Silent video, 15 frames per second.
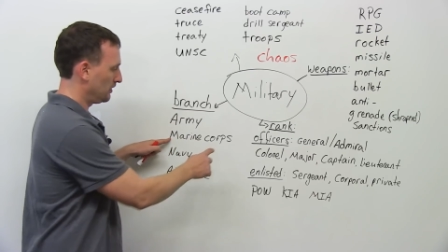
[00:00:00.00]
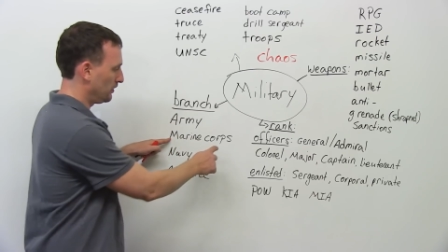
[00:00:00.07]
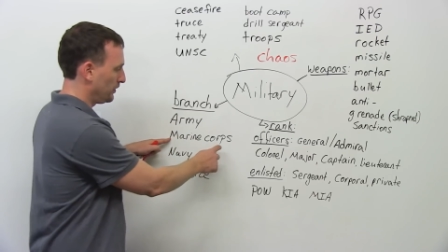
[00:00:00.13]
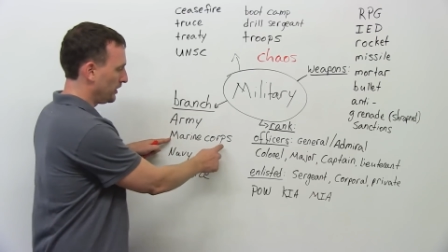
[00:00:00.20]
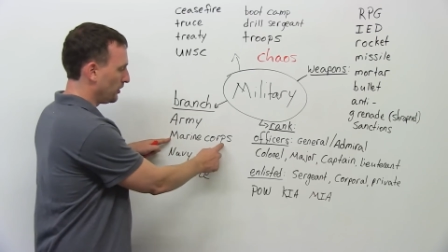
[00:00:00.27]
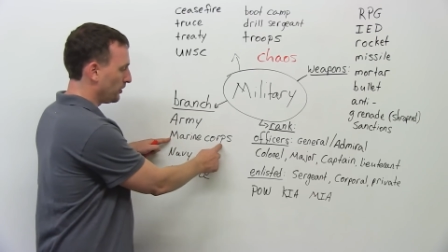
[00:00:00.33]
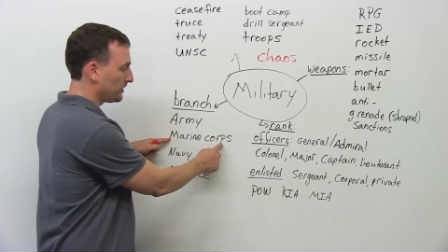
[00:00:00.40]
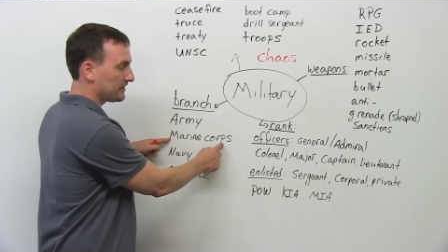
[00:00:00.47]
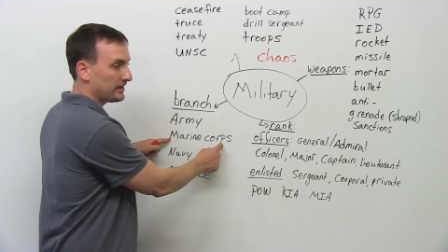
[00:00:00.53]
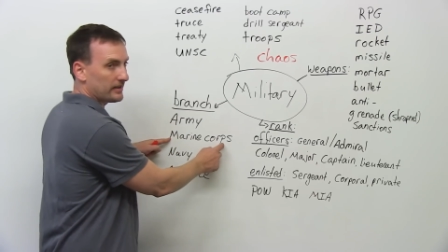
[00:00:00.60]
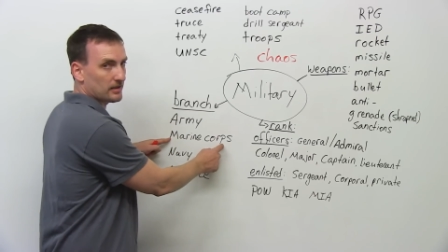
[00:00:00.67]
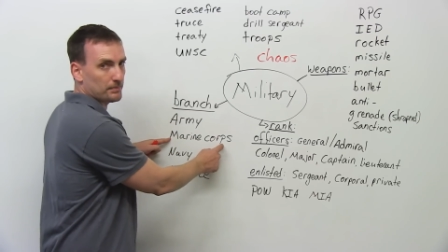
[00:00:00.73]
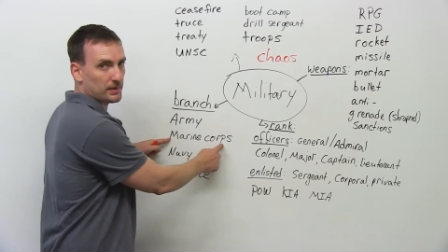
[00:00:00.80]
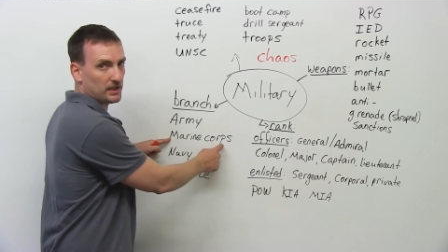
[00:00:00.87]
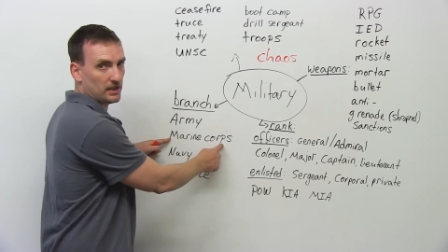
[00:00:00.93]
we don't say
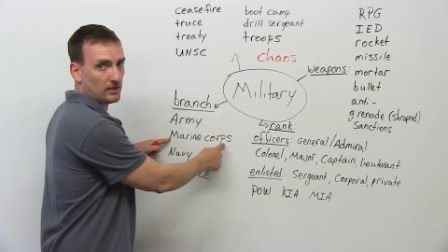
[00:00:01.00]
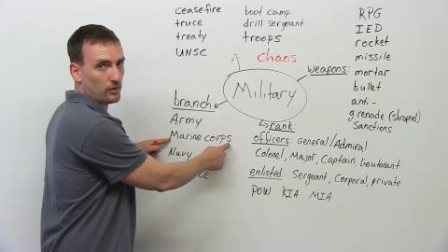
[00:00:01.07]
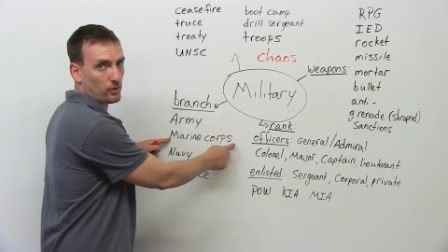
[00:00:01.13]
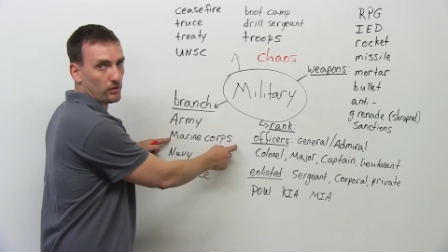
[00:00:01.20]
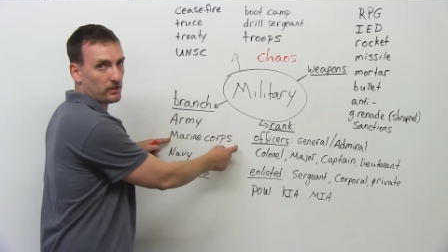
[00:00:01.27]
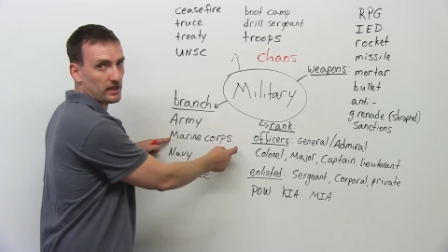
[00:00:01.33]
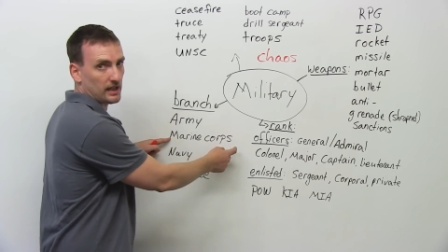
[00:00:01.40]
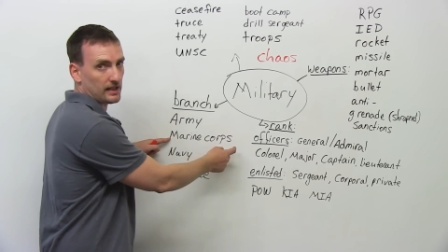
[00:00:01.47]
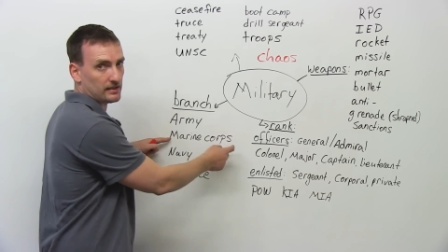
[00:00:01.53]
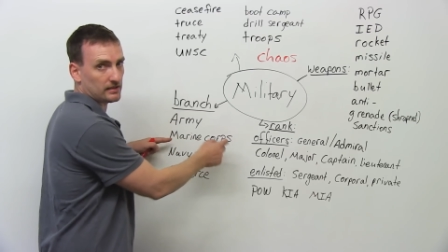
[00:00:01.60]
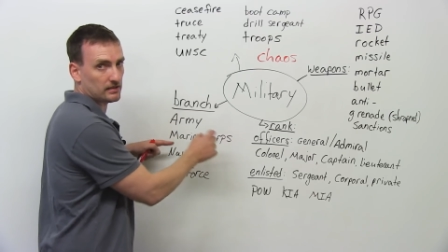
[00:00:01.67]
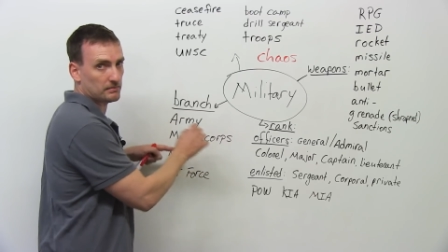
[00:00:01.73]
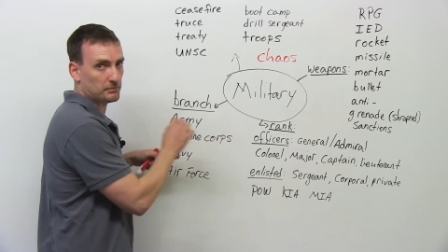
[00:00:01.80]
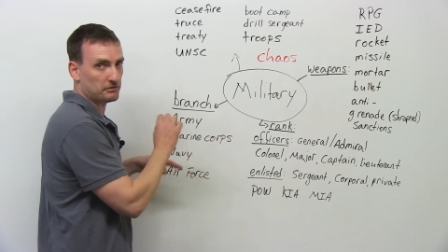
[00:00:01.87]
the P or the S,